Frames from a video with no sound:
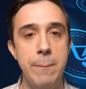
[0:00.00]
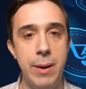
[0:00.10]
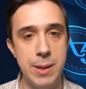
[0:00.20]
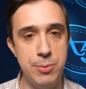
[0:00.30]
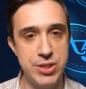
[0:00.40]

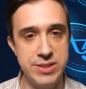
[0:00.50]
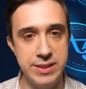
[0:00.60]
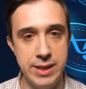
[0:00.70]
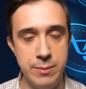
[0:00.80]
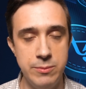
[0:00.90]
by
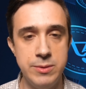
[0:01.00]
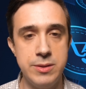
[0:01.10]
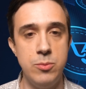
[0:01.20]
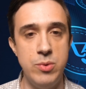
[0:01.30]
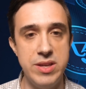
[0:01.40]
purchasing
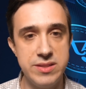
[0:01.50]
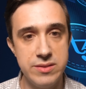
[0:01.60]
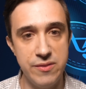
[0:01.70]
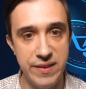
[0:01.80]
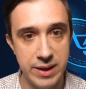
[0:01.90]
it
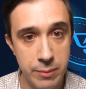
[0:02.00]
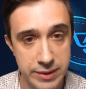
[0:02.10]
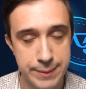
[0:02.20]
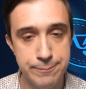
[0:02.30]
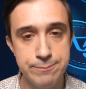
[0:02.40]
with the fake
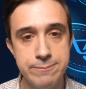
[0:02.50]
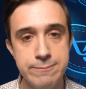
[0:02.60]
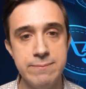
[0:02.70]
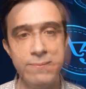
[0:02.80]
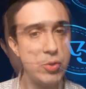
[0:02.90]
money.
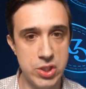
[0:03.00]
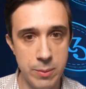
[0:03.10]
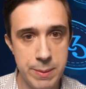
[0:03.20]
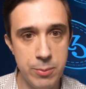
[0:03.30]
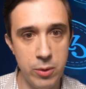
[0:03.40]
So
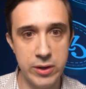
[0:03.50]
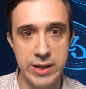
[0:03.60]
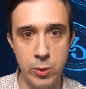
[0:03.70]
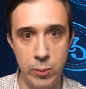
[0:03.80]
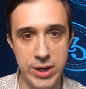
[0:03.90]
some people are
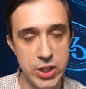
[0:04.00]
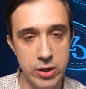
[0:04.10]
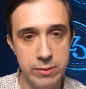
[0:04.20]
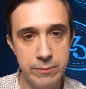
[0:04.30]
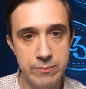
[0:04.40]
getting richer.